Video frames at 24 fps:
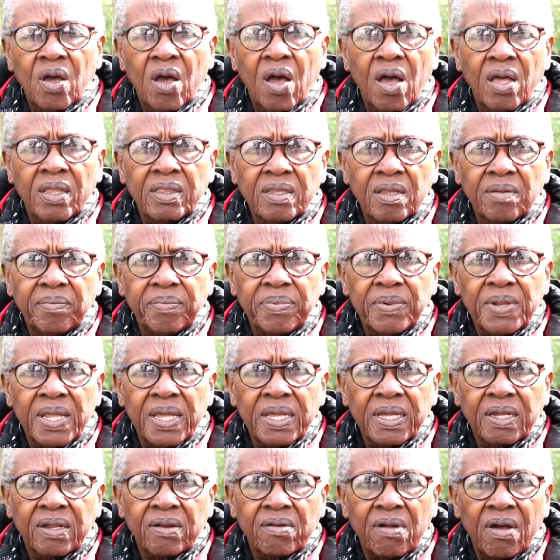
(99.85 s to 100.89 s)
on the
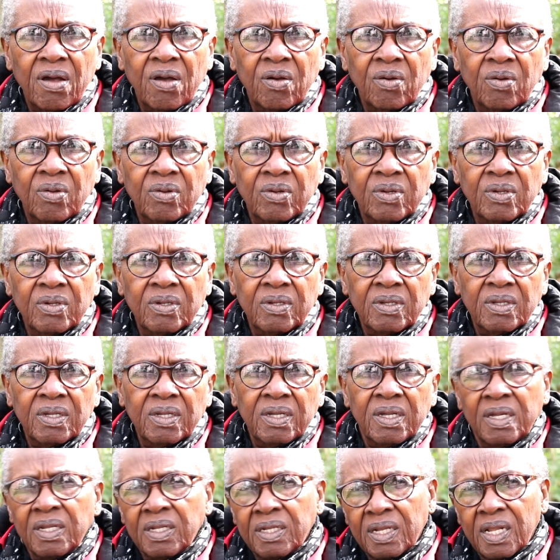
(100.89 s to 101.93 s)
playground,
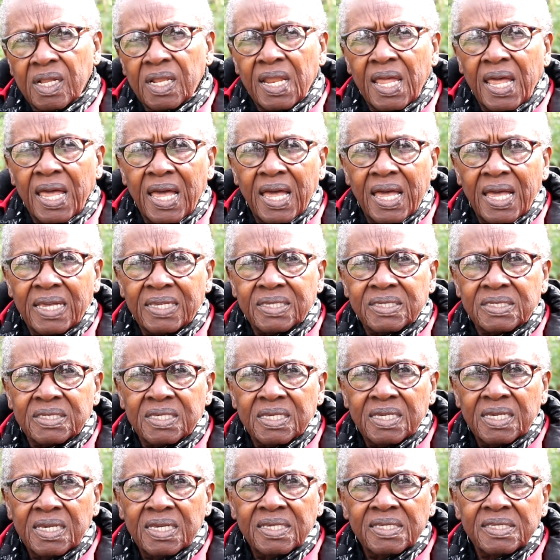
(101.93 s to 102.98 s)
in class,
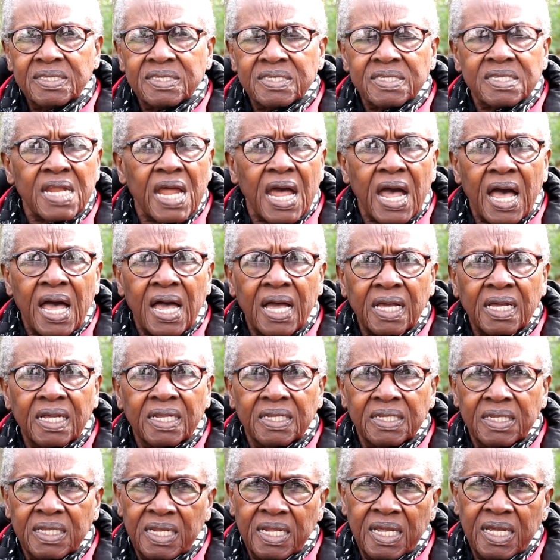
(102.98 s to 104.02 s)
stark
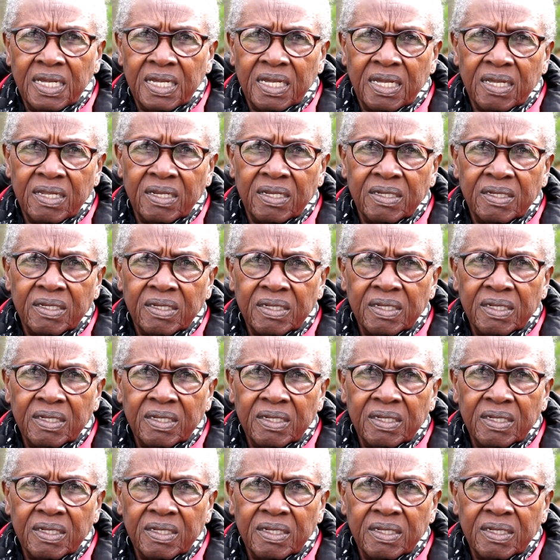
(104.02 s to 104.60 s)
naked.